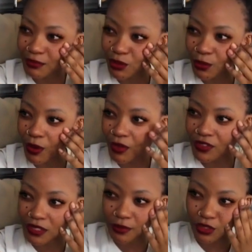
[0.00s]
so we were
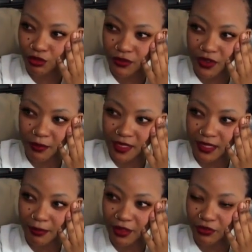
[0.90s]
obviously being driven by
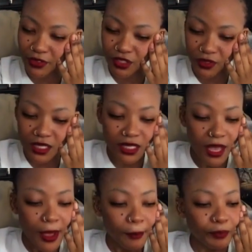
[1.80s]
some other friends of his.
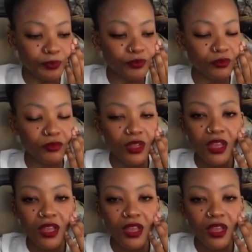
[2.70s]
Mm.